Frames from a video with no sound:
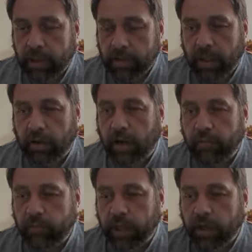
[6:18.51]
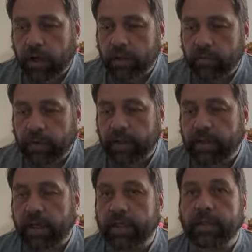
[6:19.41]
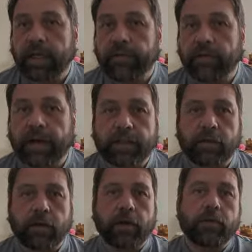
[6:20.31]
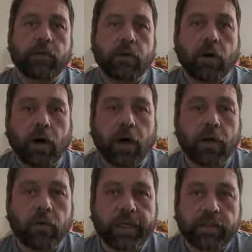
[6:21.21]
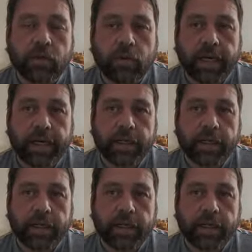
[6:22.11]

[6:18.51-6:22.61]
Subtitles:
So regardless of whether it says give advance notice or not, I always call in